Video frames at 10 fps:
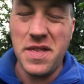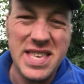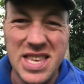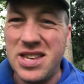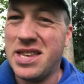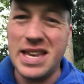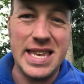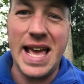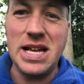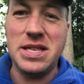And this is just a
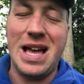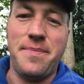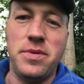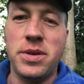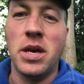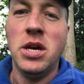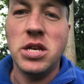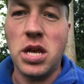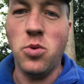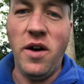tale that happens
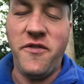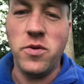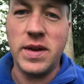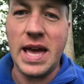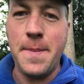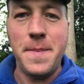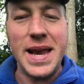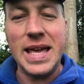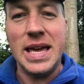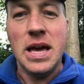too often. We get
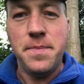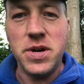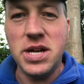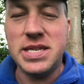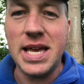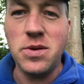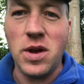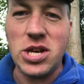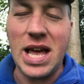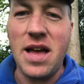many birds in
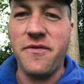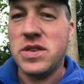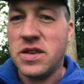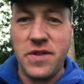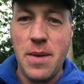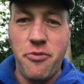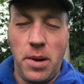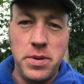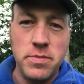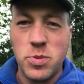which have severe
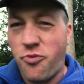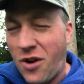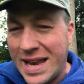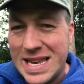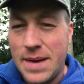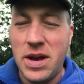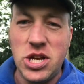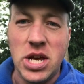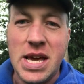problems, brain damage,